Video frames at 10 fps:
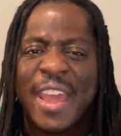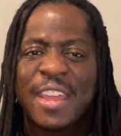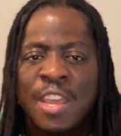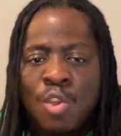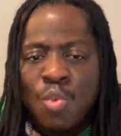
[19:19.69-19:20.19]

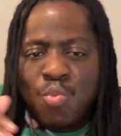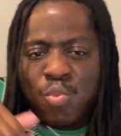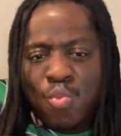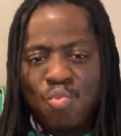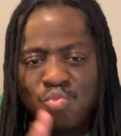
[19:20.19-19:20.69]
that
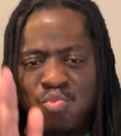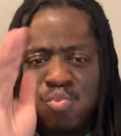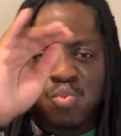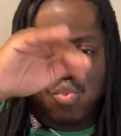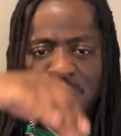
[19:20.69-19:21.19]

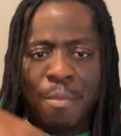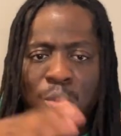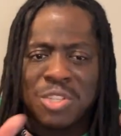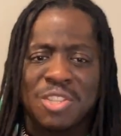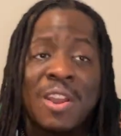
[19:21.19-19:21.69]
your
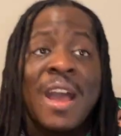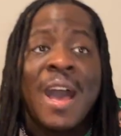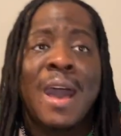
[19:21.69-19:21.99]
emotions are